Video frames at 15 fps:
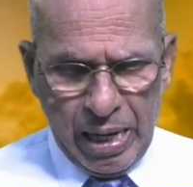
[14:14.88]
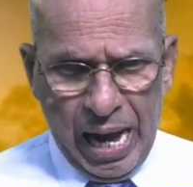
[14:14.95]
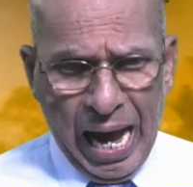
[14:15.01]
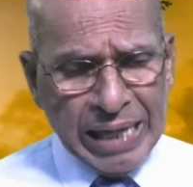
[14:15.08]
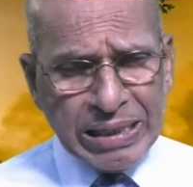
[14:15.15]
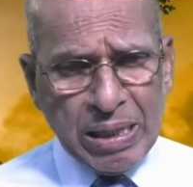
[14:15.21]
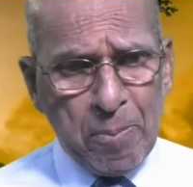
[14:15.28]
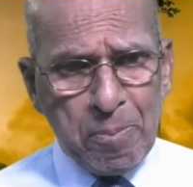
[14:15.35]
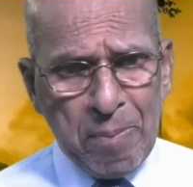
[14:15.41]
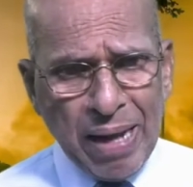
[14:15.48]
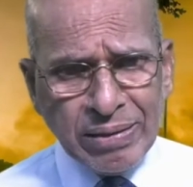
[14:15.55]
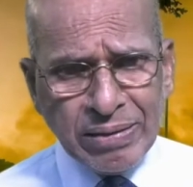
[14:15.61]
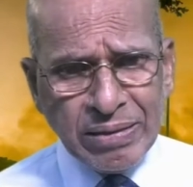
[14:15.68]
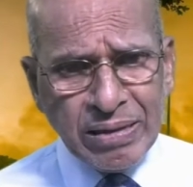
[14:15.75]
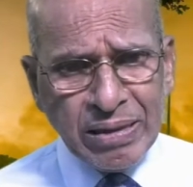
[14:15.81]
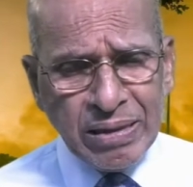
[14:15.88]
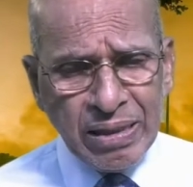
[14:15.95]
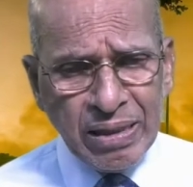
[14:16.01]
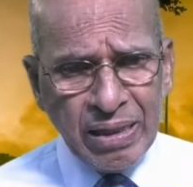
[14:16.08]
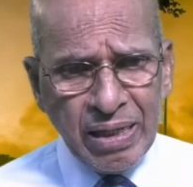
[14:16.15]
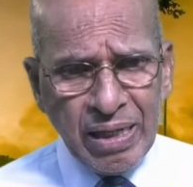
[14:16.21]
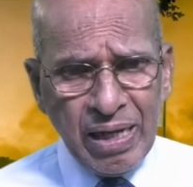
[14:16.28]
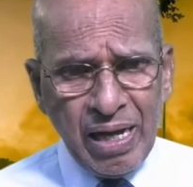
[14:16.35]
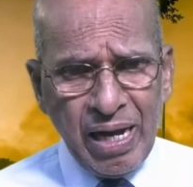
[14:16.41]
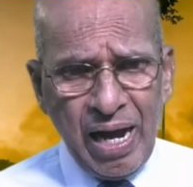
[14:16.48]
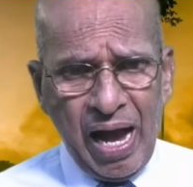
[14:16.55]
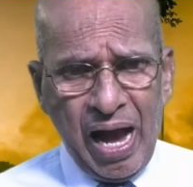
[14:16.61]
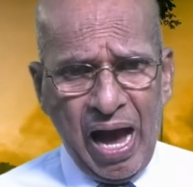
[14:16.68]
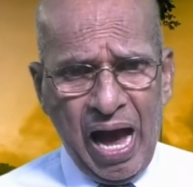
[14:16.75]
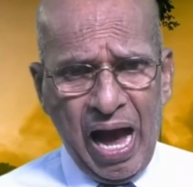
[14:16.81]
And the month
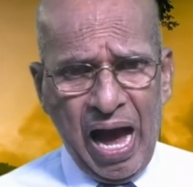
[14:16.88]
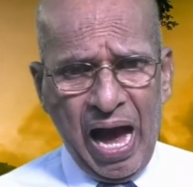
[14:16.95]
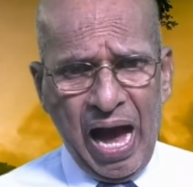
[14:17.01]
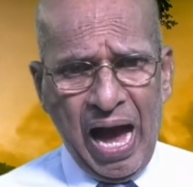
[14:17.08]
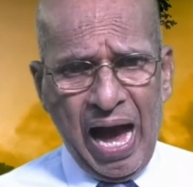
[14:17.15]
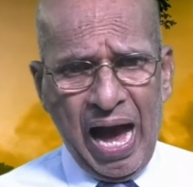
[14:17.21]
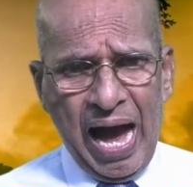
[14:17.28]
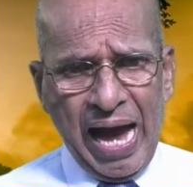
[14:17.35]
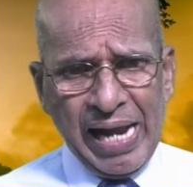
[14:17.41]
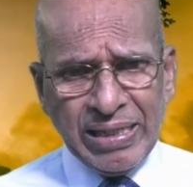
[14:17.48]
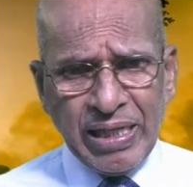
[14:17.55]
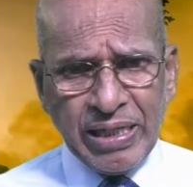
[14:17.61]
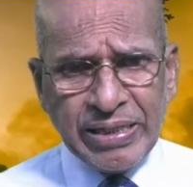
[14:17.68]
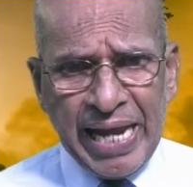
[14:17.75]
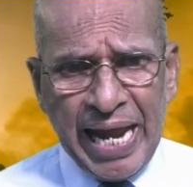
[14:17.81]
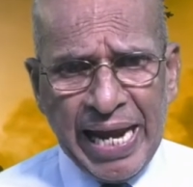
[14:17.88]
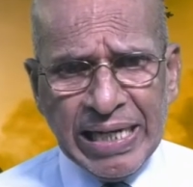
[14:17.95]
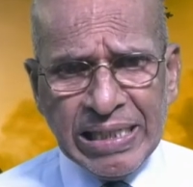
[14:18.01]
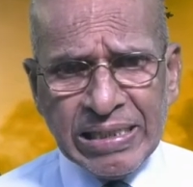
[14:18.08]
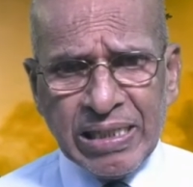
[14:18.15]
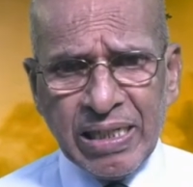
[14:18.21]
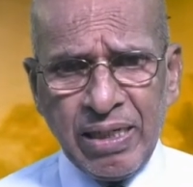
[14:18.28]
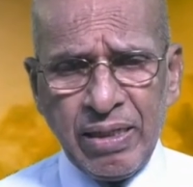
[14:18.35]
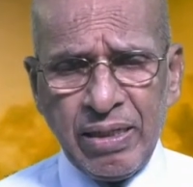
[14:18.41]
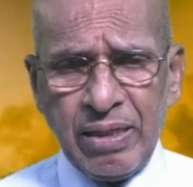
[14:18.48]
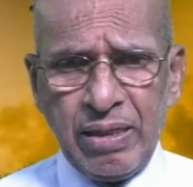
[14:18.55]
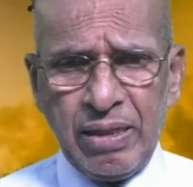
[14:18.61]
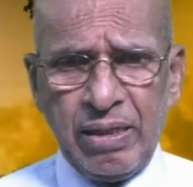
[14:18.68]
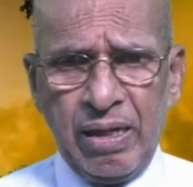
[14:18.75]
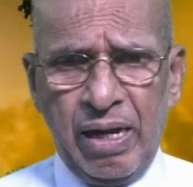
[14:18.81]
and the date,
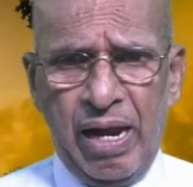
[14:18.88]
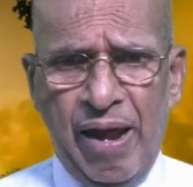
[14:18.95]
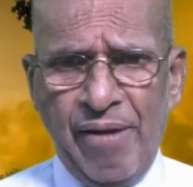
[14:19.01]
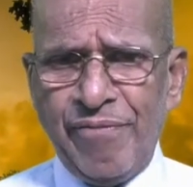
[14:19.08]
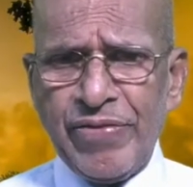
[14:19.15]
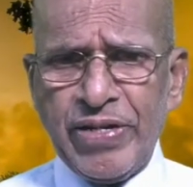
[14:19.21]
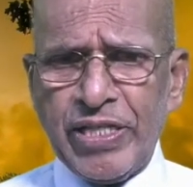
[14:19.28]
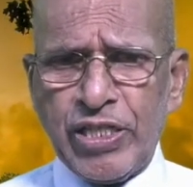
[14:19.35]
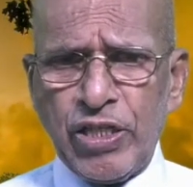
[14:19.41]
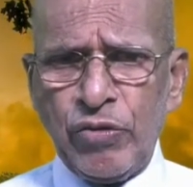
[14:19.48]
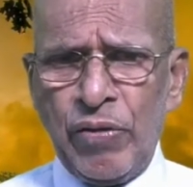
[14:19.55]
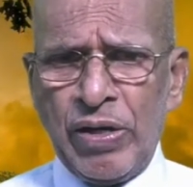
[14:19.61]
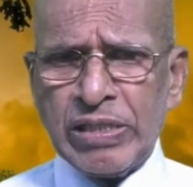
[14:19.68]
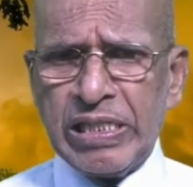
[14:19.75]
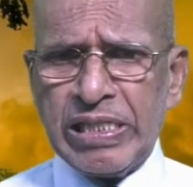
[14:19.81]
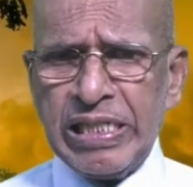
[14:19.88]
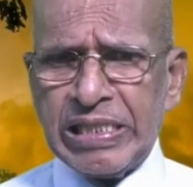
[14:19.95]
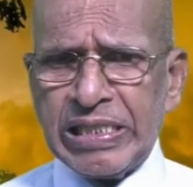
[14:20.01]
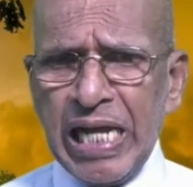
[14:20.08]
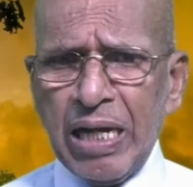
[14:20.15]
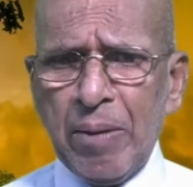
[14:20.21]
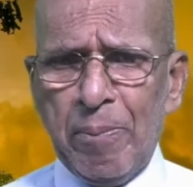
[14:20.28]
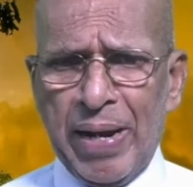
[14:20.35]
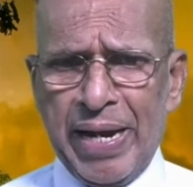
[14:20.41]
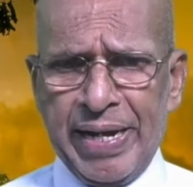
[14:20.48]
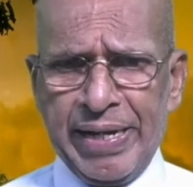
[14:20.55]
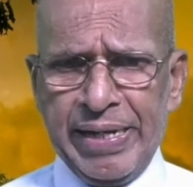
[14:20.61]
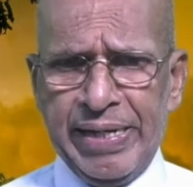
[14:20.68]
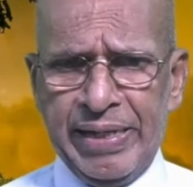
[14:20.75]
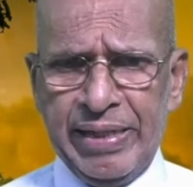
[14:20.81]
everything was
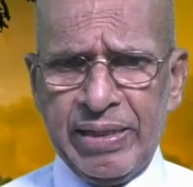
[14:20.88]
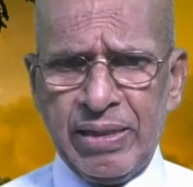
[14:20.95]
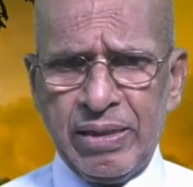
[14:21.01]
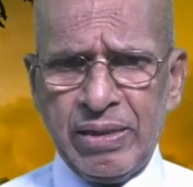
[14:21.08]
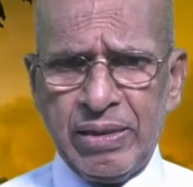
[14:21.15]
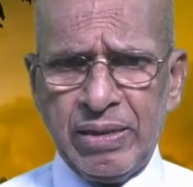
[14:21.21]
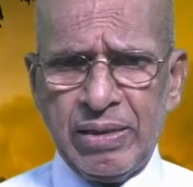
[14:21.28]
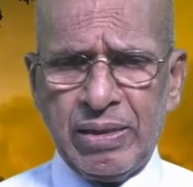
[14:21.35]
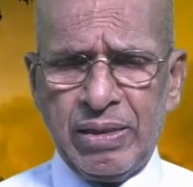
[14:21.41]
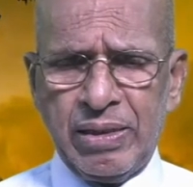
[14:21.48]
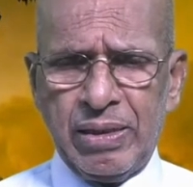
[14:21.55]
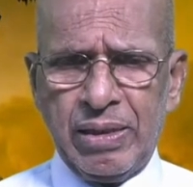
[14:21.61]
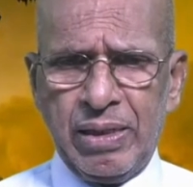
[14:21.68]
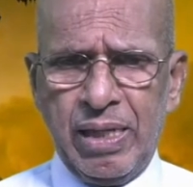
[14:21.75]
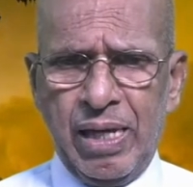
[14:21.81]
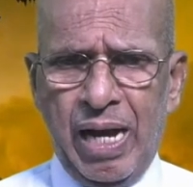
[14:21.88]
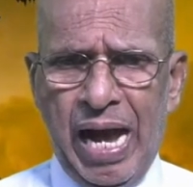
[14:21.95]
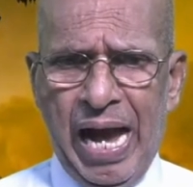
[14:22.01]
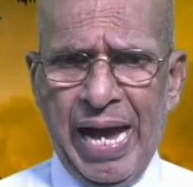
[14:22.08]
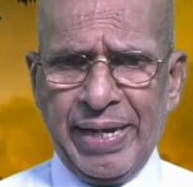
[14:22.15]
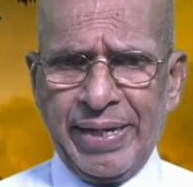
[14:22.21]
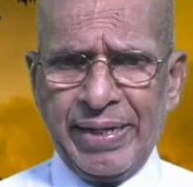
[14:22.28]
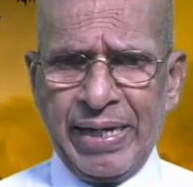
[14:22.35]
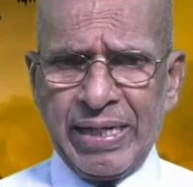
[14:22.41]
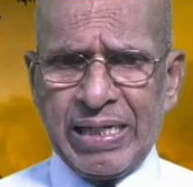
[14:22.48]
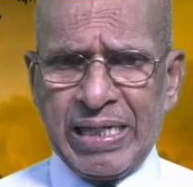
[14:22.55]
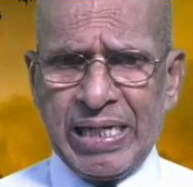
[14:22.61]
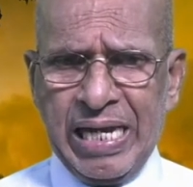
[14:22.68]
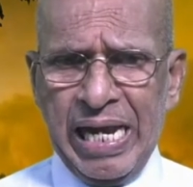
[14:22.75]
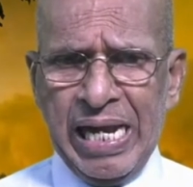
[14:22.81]
determined, and the
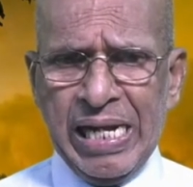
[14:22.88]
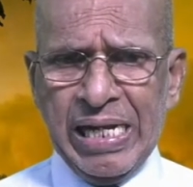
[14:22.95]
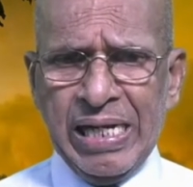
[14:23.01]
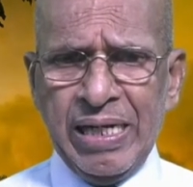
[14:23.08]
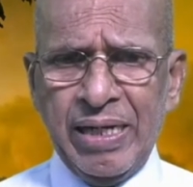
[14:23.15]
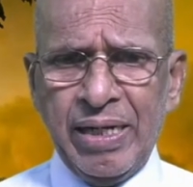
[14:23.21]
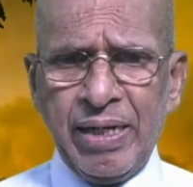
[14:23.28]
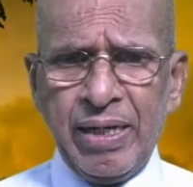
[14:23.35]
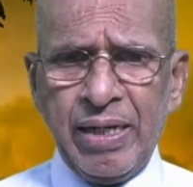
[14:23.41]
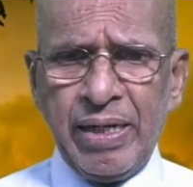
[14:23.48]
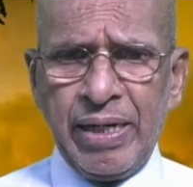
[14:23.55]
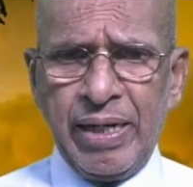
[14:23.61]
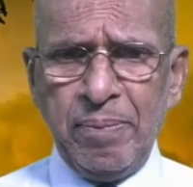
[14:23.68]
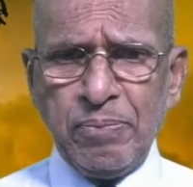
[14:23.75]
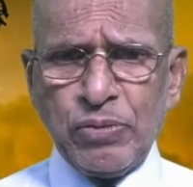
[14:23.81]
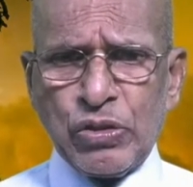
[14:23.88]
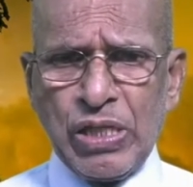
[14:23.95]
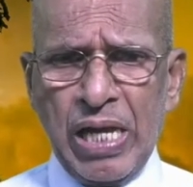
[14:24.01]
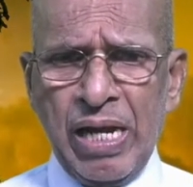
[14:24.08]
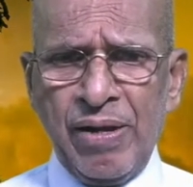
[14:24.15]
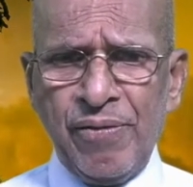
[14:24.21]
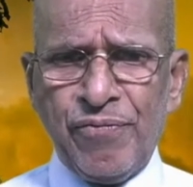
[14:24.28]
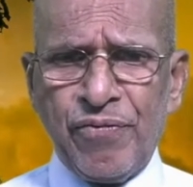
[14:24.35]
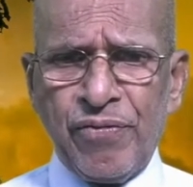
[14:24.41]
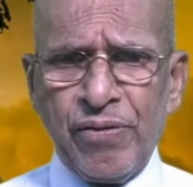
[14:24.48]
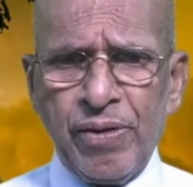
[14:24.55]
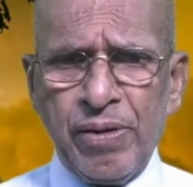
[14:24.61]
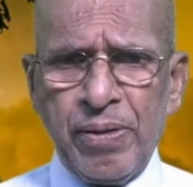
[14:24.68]
king himself